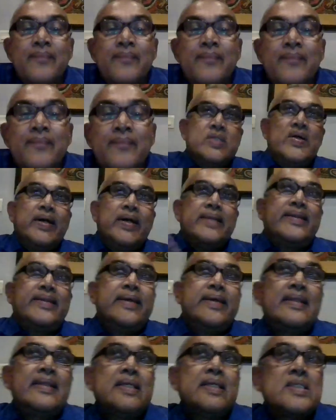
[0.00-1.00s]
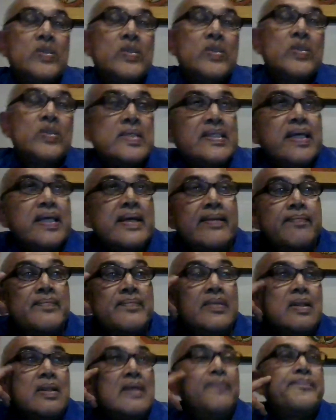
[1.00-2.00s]
Doctor, also I think the suicide
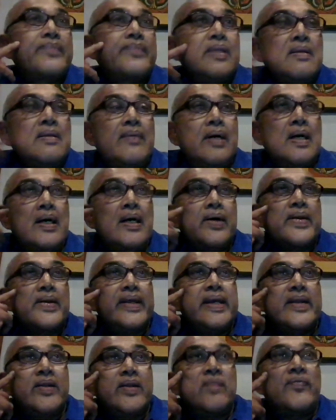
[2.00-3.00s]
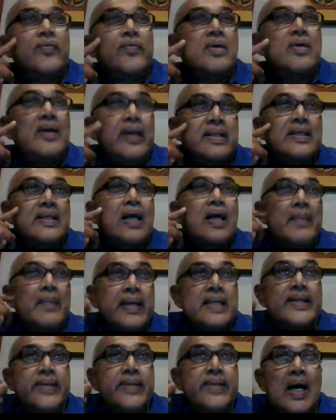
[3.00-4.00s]
rate of it
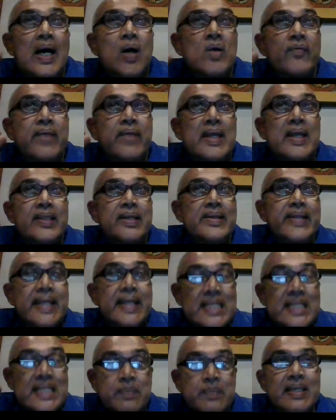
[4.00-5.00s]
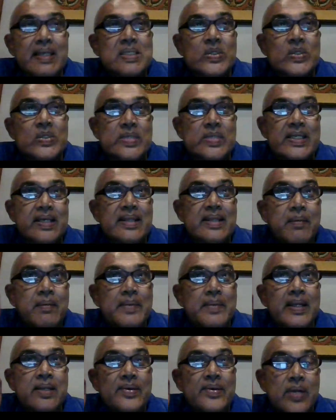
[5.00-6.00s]
coming down, where the deaths by suicide
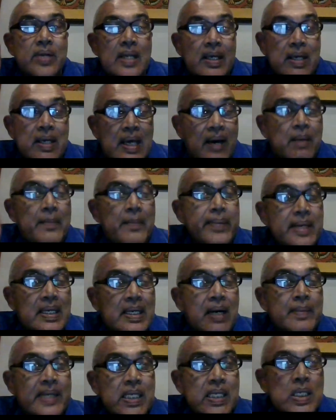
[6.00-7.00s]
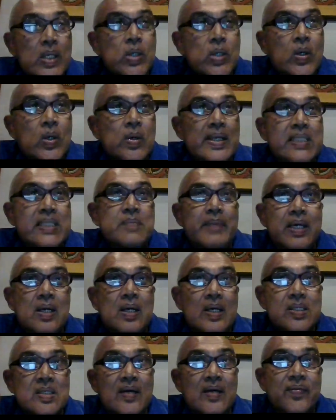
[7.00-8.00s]
have becoming low, is
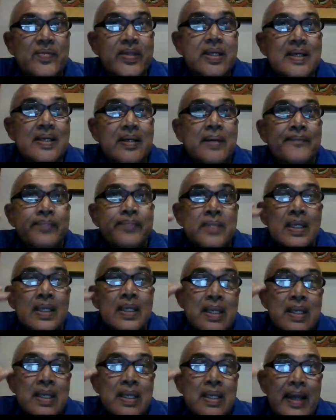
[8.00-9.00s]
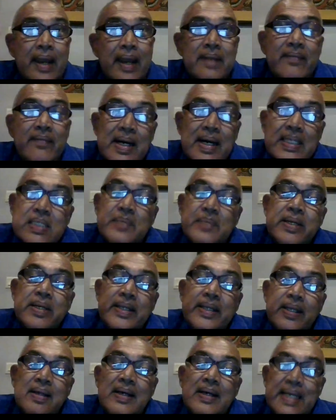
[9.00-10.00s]
because of the
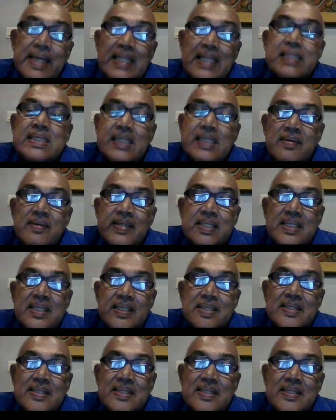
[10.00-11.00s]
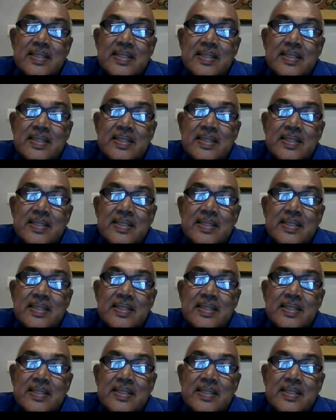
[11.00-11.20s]
advancement in our health services.